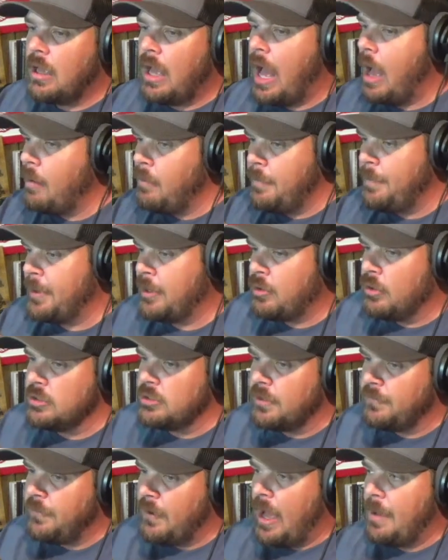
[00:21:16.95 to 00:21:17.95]
I would be
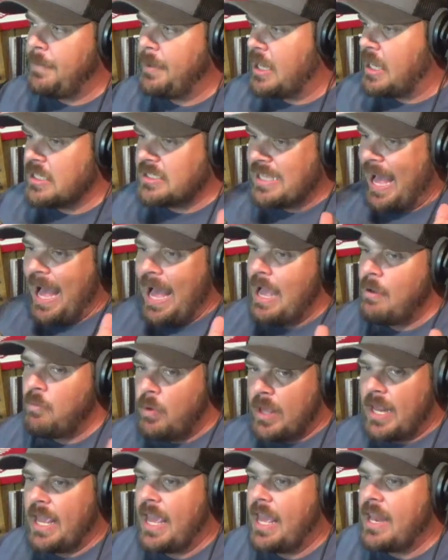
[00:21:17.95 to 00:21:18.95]
crucified because I
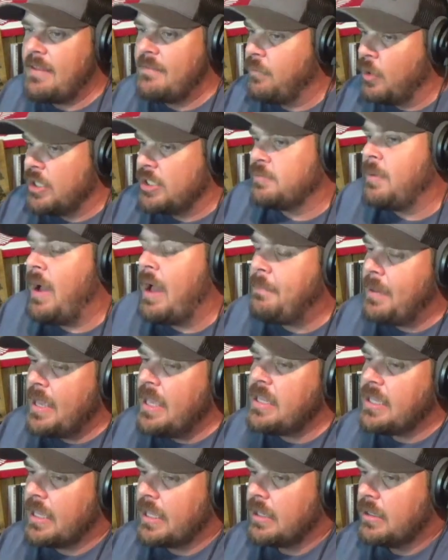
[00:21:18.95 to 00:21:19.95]
went ahead and voiced my
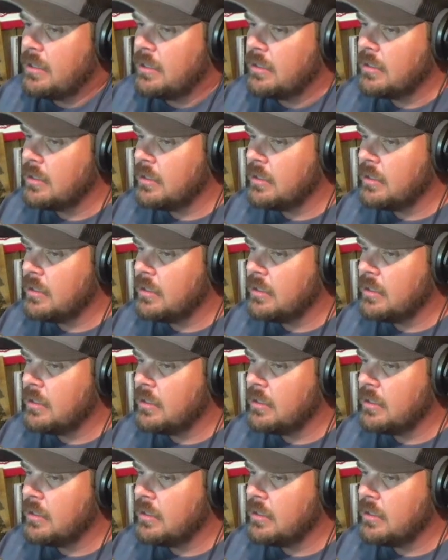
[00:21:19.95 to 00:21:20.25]
opinion.